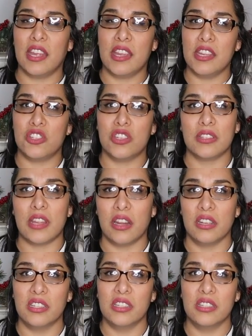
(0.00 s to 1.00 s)
and he's just
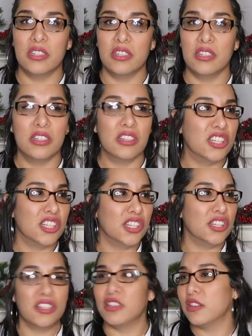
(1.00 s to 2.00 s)
like,
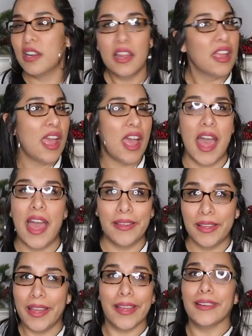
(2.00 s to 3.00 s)
I
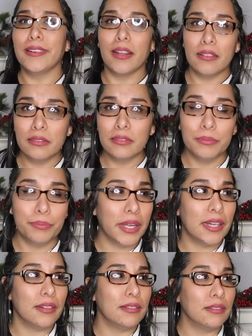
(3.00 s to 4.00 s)
don't know,
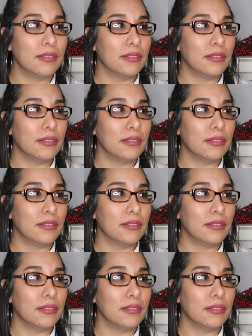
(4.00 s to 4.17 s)
but